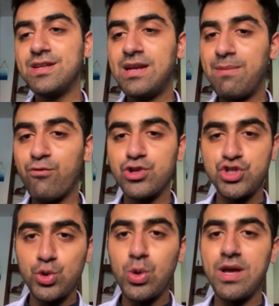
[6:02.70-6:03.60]
name for a
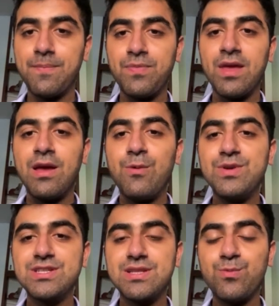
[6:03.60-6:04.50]
stroller
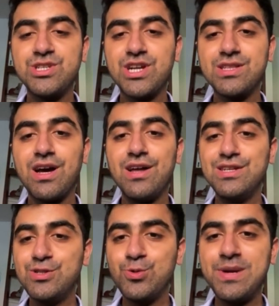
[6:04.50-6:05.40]
which is the, which are the
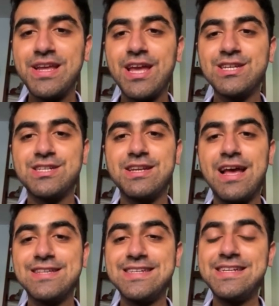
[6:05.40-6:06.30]
other two medication
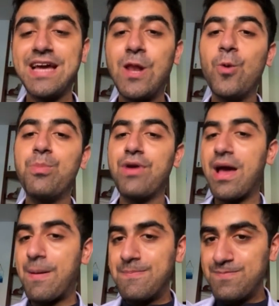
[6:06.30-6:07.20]

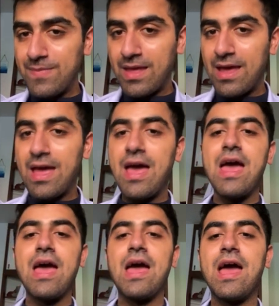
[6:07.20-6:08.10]
escitalopram
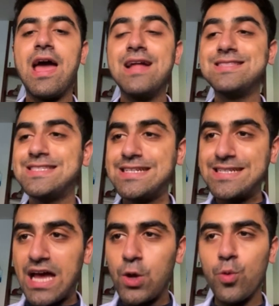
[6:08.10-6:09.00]
and
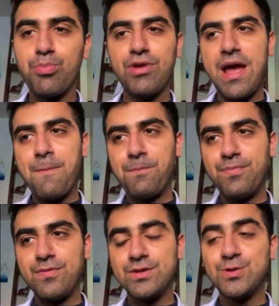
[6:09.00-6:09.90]
citalopram.
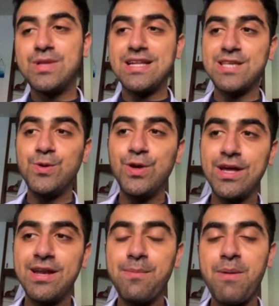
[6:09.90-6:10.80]
So that's how you're
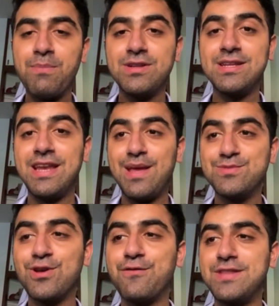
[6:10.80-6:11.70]
going to remember the
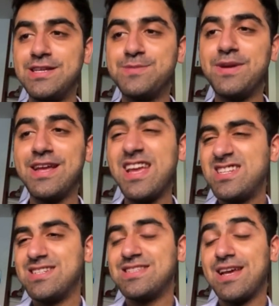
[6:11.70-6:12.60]
names of these
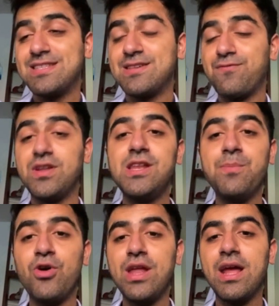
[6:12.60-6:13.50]
medications. It's a funny
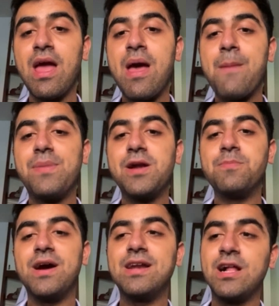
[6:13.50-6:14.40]
mnemonic, but it
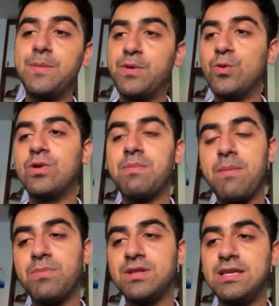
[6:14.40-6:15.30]
might help you
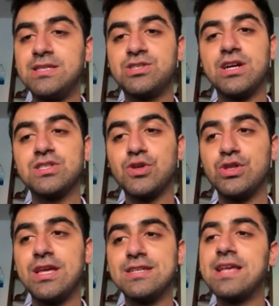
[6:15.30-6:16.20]
remember these drugs on
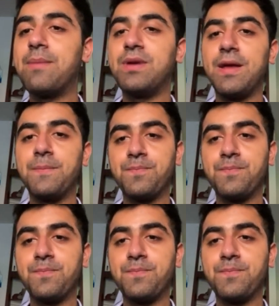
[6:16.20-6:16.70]
the exam day.